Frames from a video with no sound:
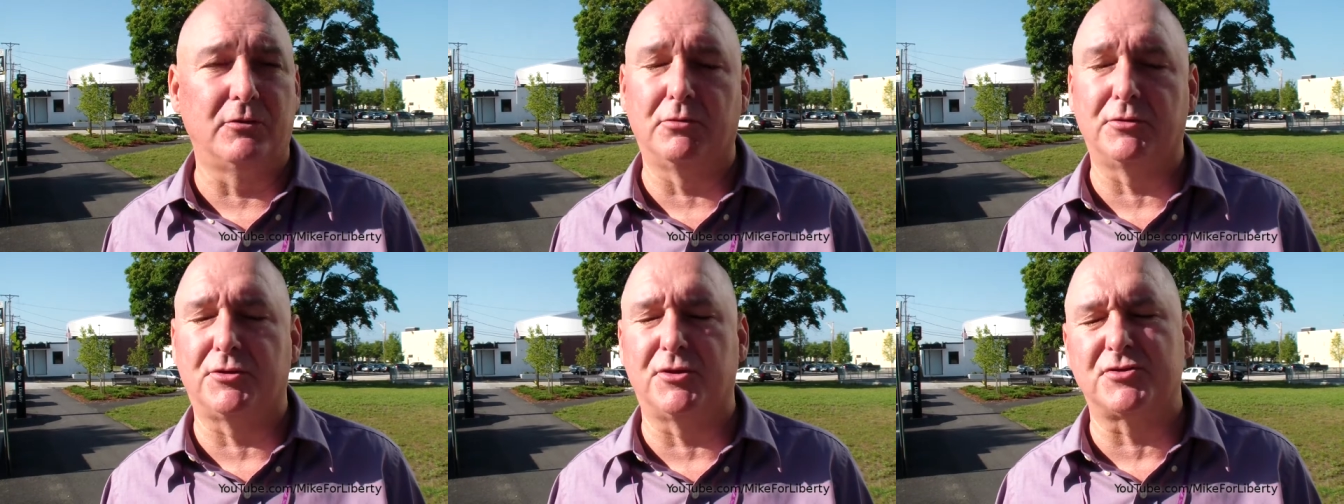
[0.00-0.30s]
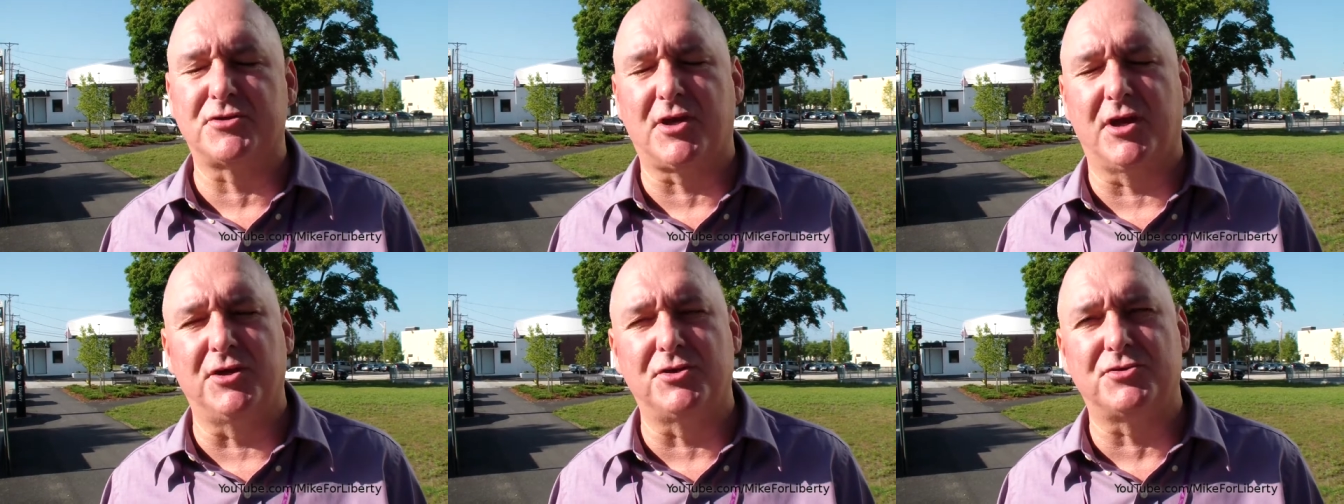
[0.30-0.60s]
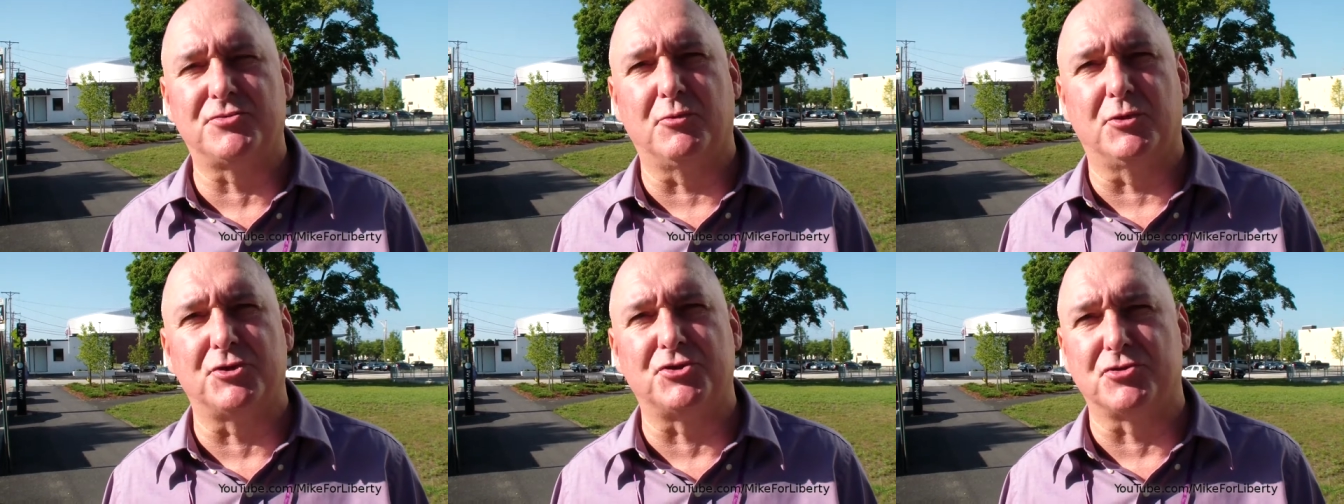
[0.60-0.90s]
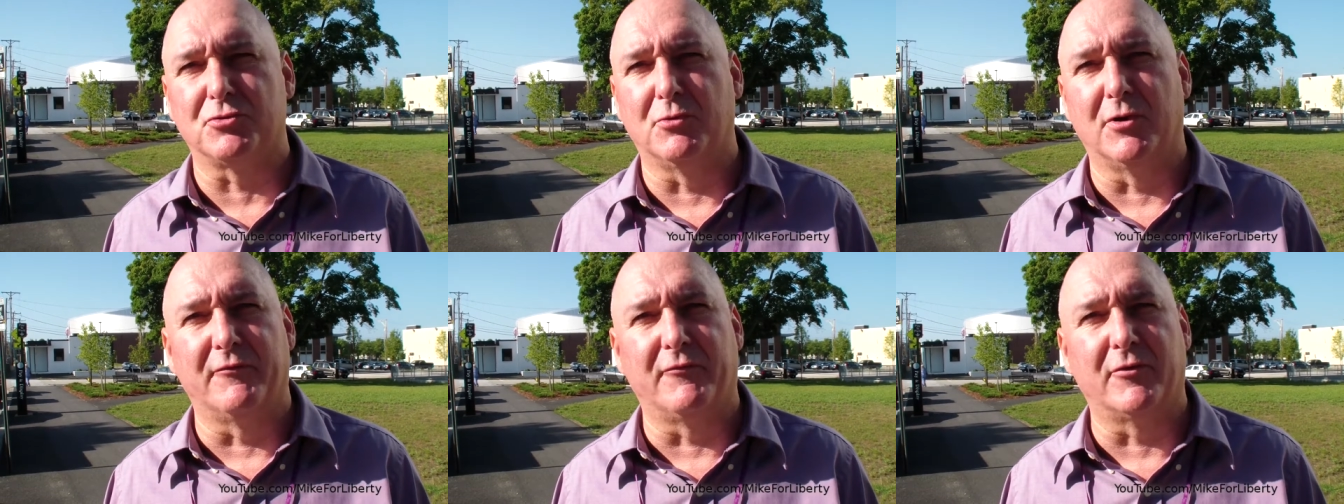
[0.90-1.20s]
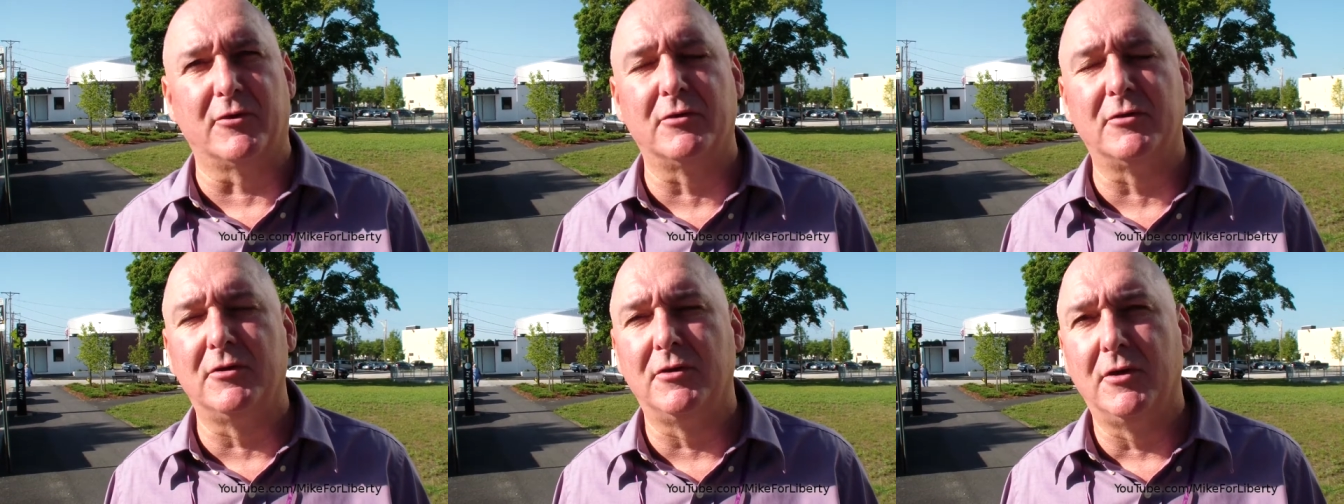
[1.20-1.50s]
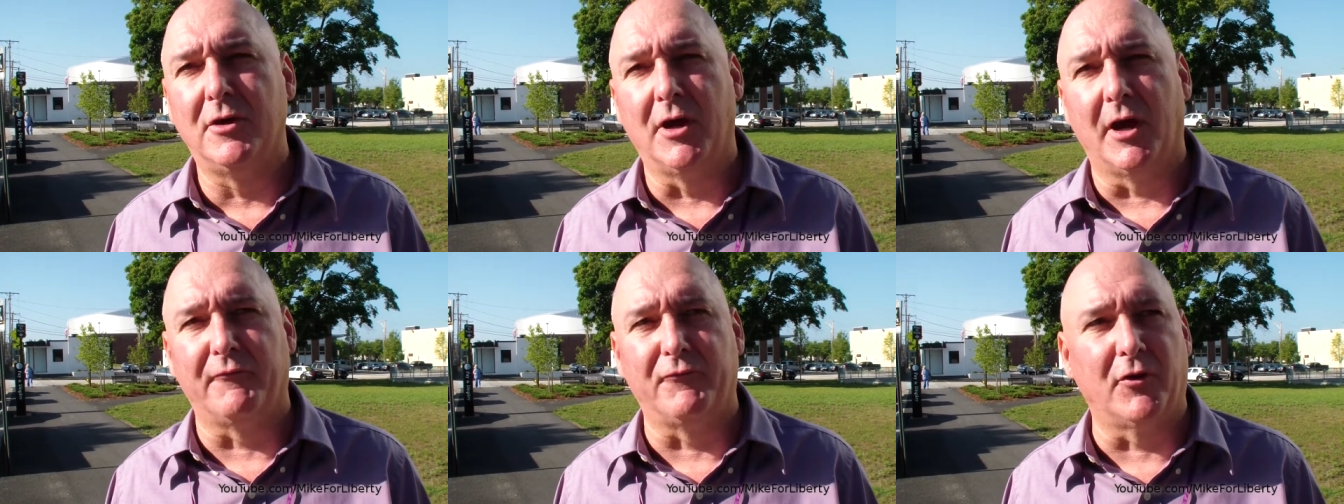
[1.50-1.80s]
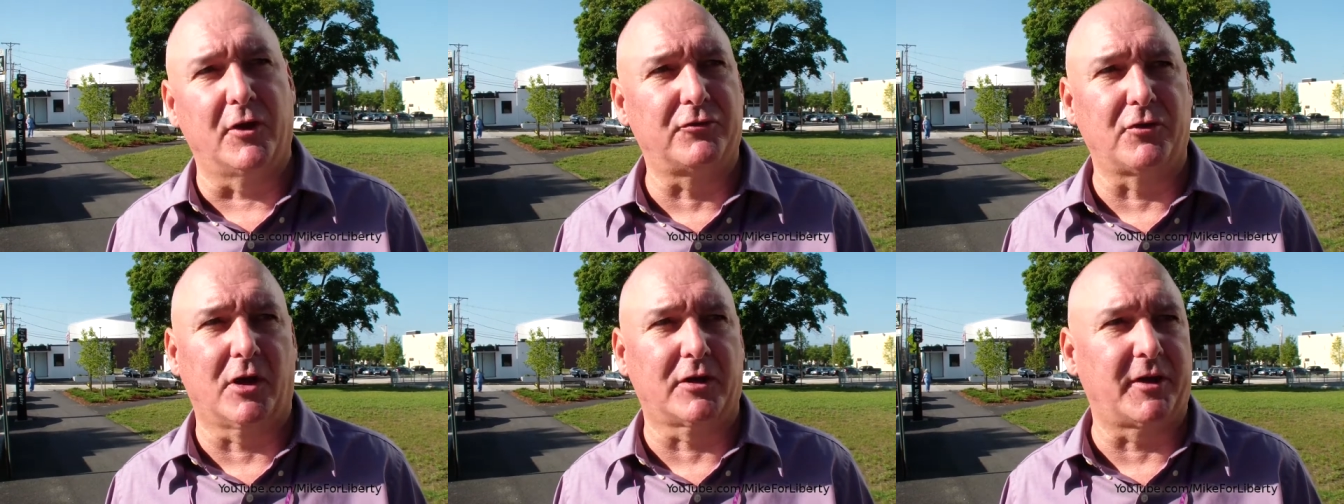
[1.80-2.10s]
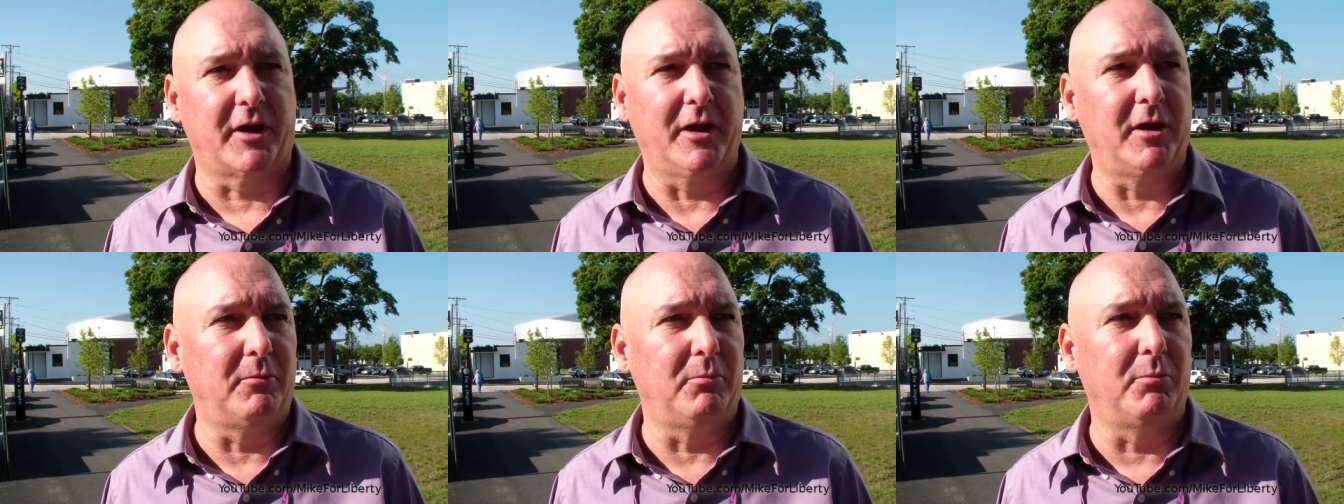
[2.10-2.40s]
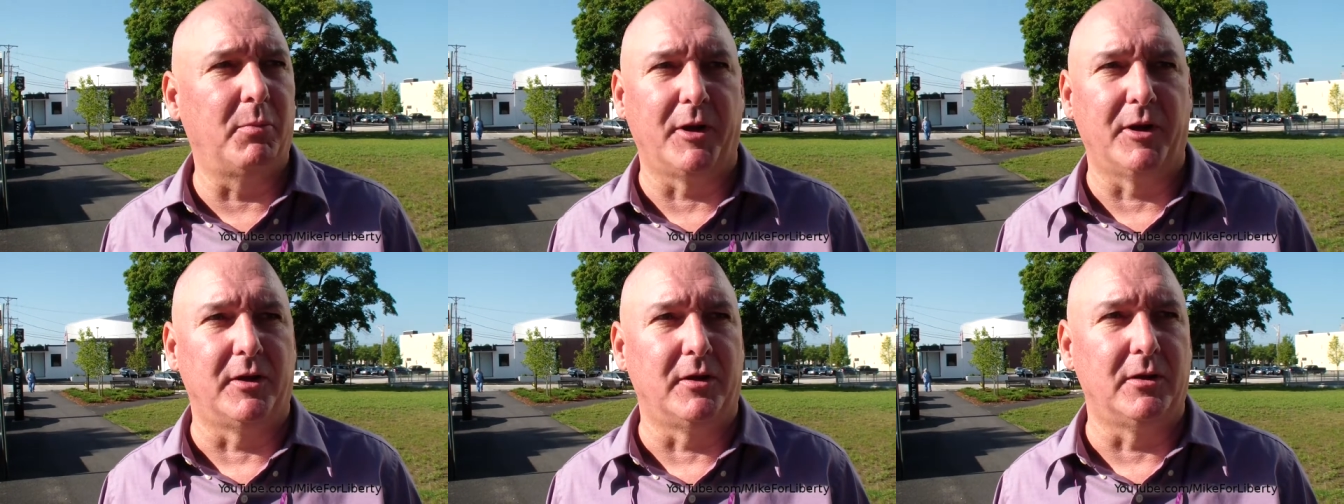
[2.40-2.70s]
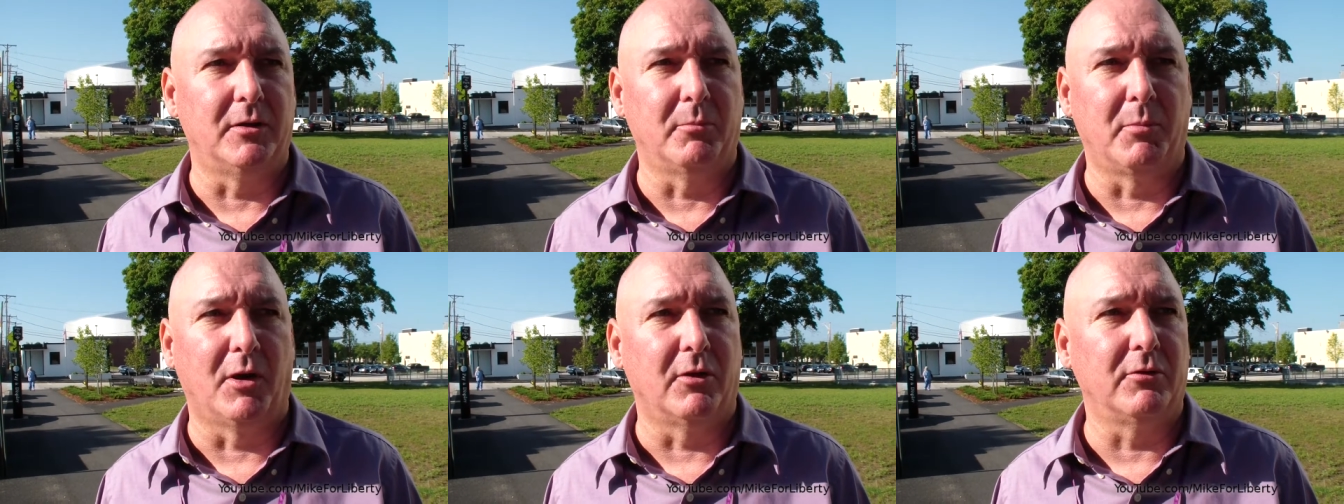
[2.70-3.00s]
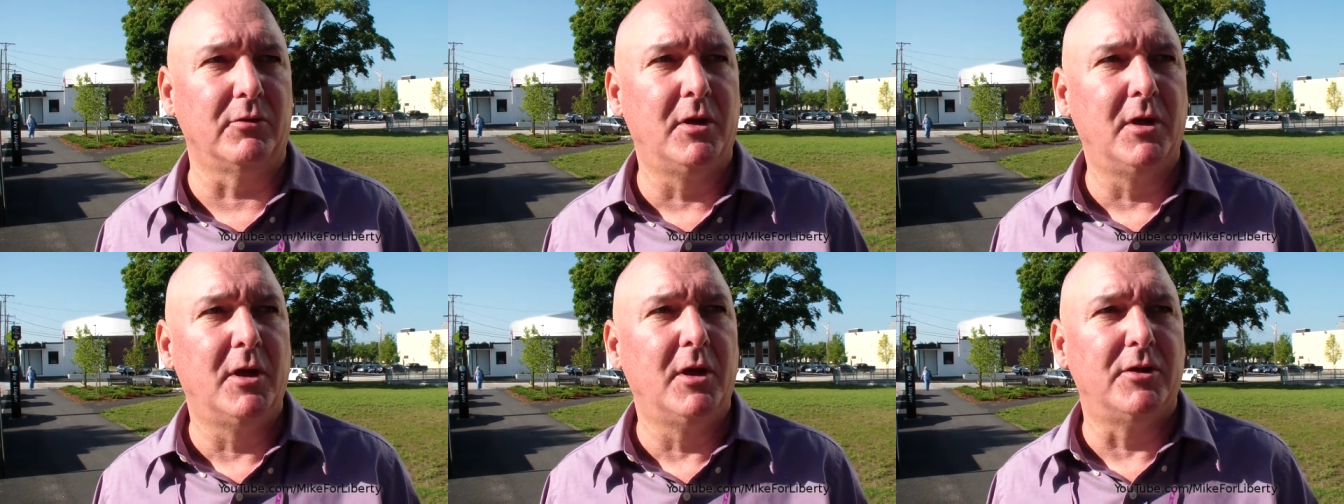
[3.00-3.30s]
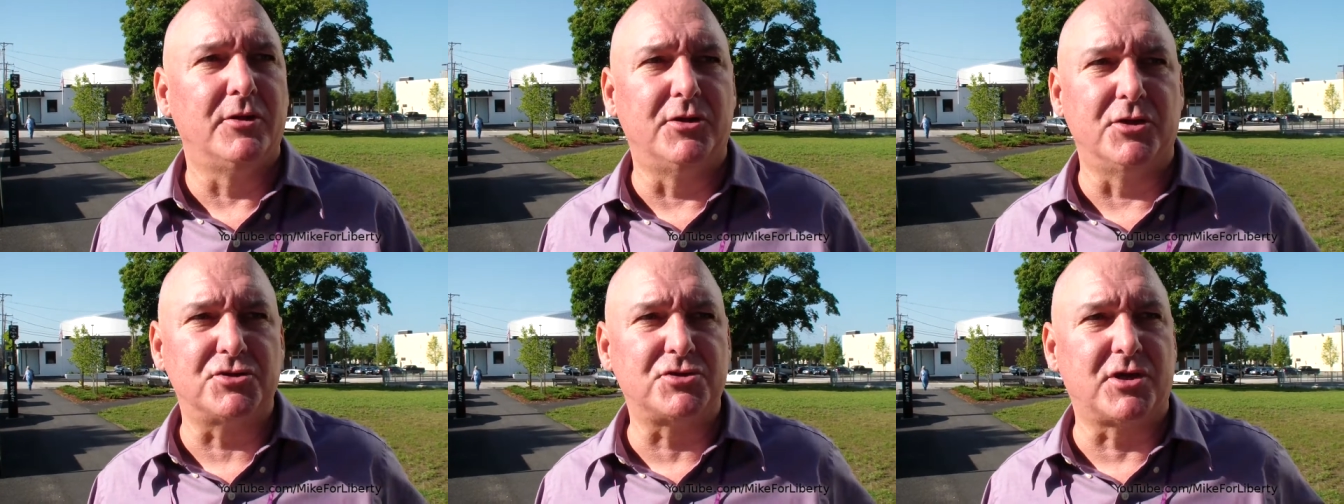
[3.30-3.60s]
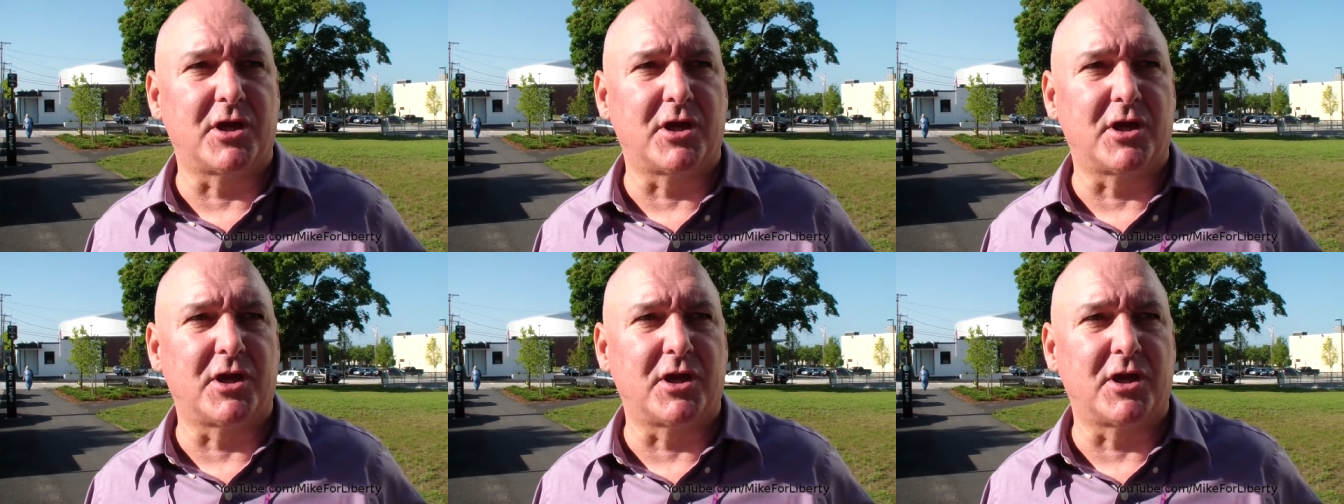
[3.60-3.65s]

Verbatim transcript: with this case whatsoever. I've not talked to anybody about this